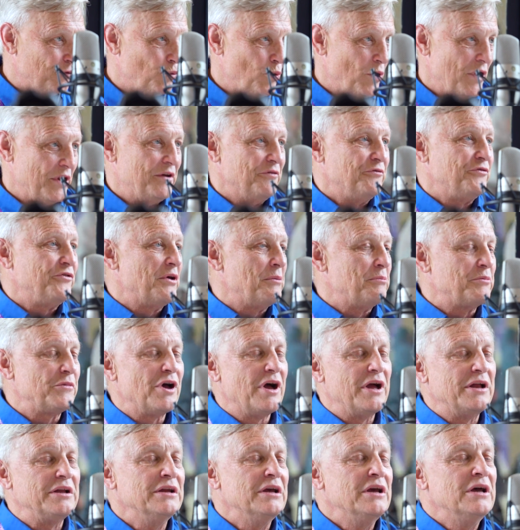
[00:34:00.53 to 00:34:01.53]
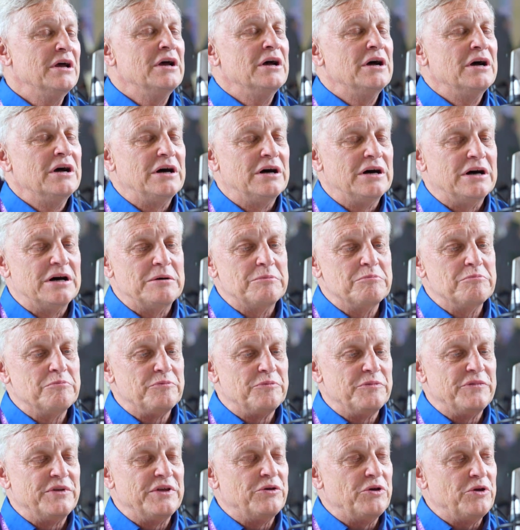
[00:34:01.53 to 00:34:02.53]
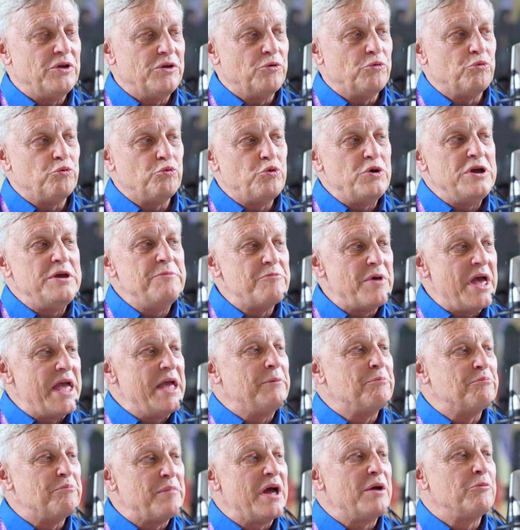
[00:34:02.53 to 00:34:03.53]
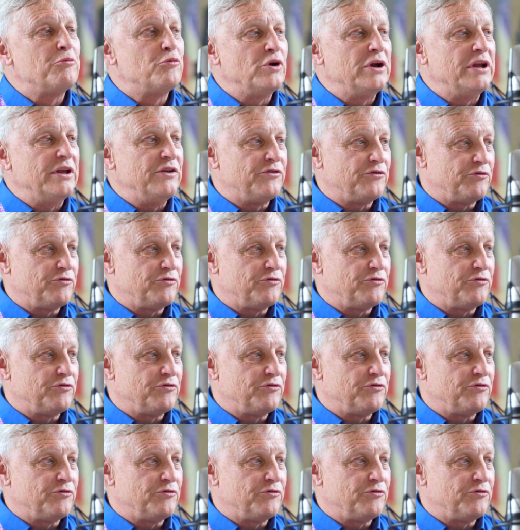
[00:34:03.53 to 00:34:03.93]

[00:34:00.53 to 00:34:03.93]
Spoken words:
one of some kind? We make memories